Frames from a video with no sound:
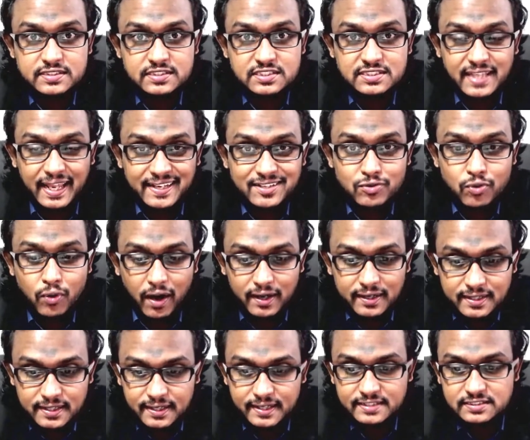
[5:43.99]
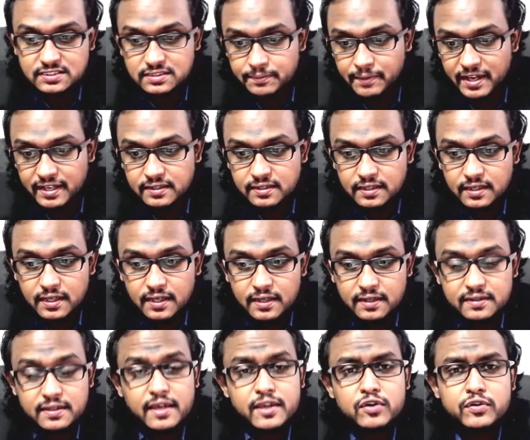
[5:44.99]
tend to underestimate
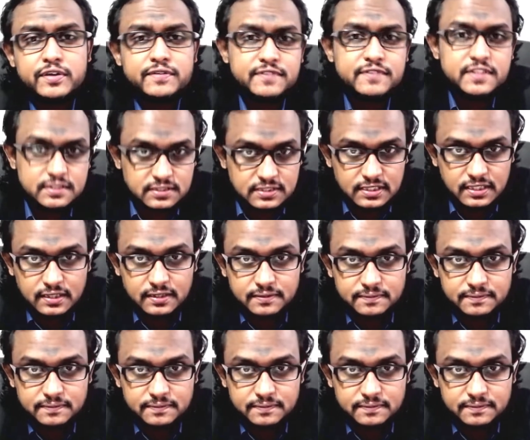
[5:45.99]
the university,